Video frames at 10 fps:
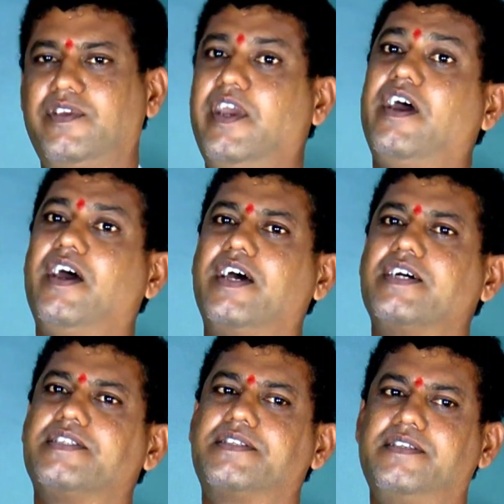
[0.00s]

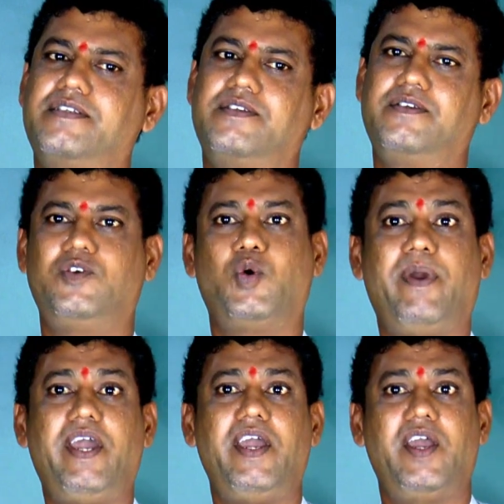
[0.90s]
Yes, you
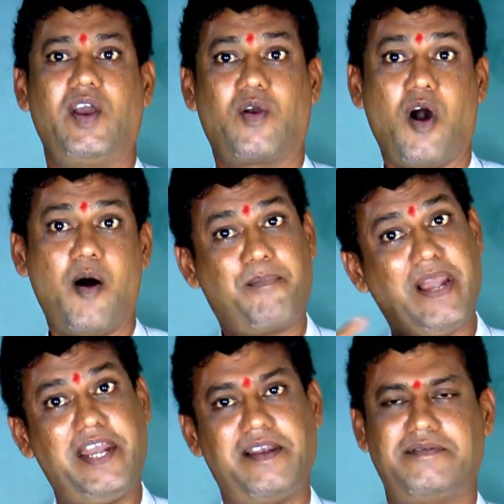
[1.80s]
may
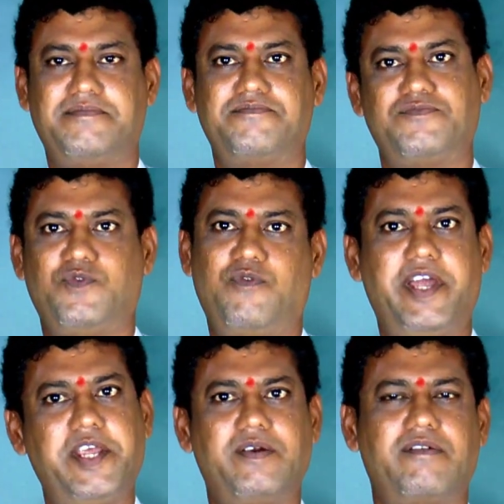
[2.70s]
complain.
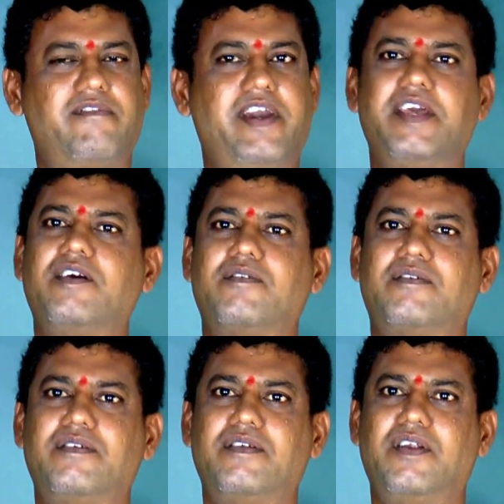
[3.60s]
Very good, very good,
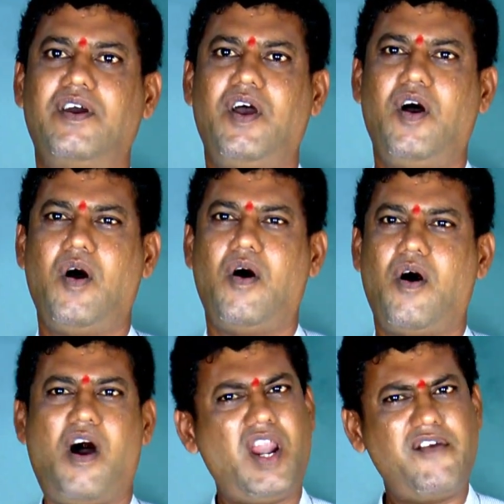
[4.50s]

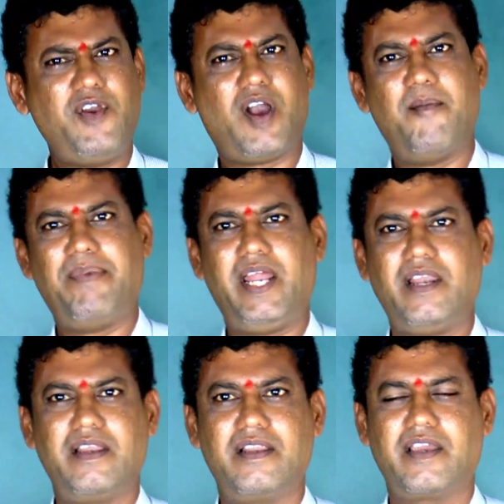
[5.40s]
all of you complain.
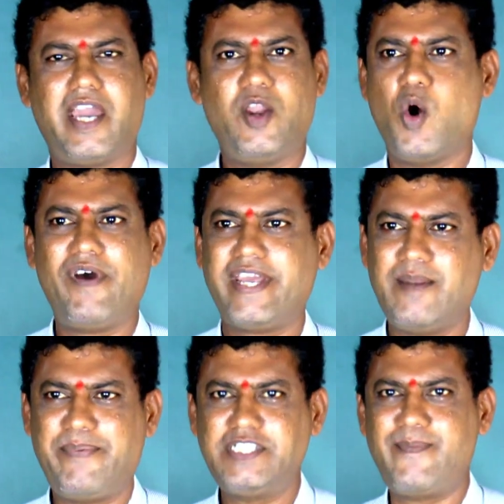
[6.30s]
Can no one
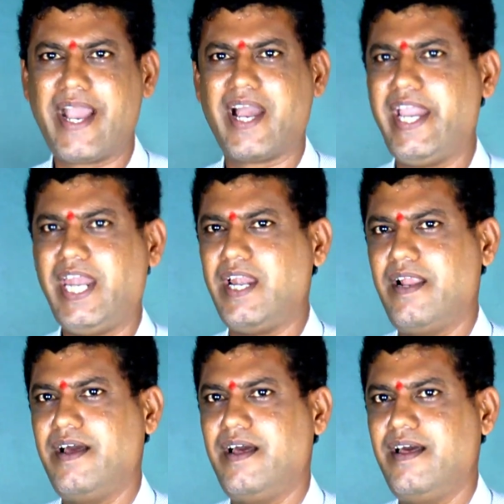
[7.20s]
can pinch back again?
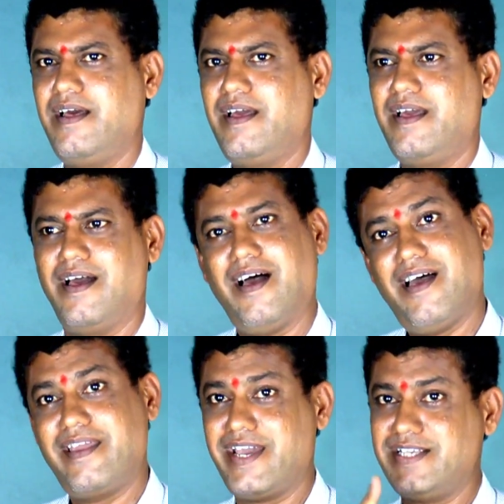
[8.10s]

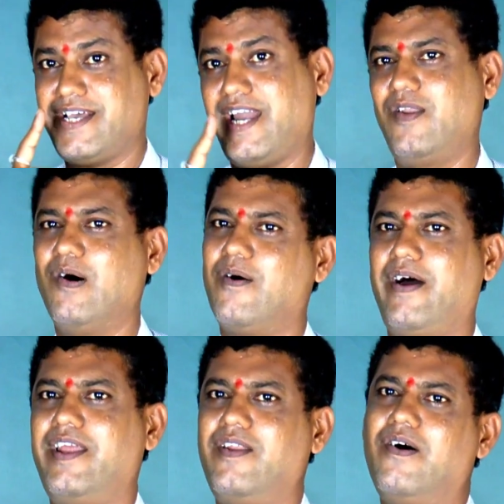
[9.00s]
Ah, yes, I know,
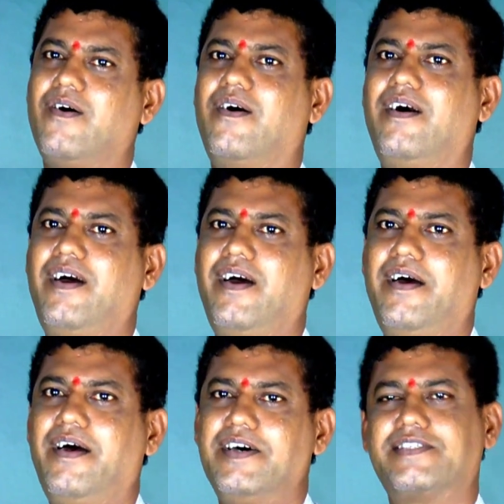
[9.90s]
I know.
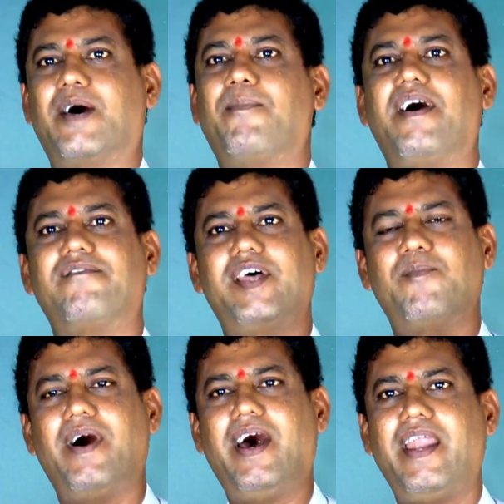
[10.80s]
Some of
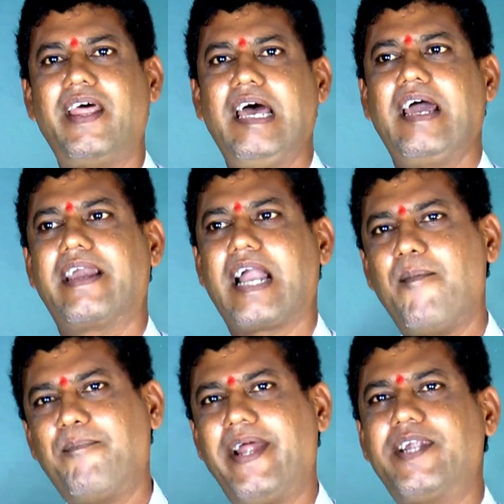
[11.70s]
them are
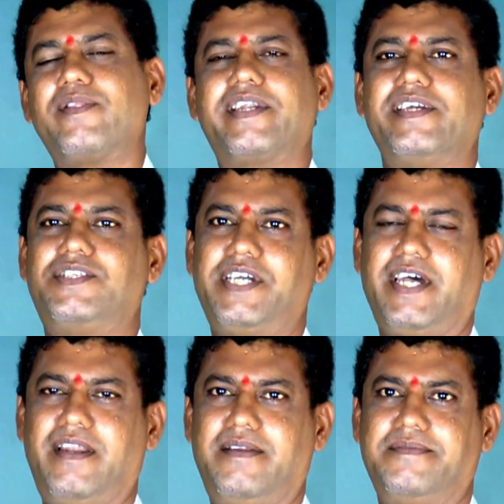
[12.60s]
complain to the teacher
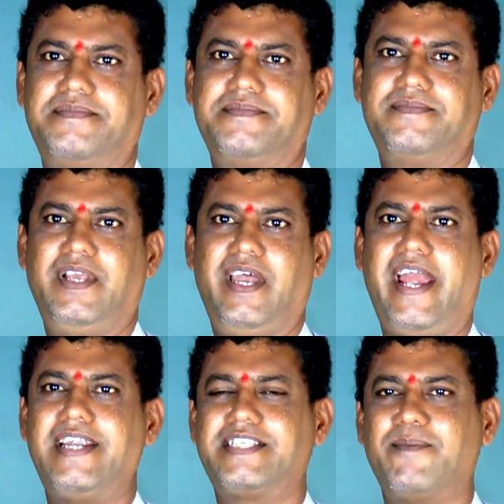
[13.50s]

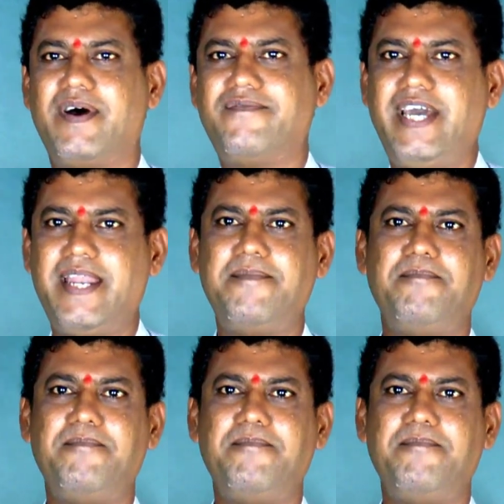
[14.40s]
and some of them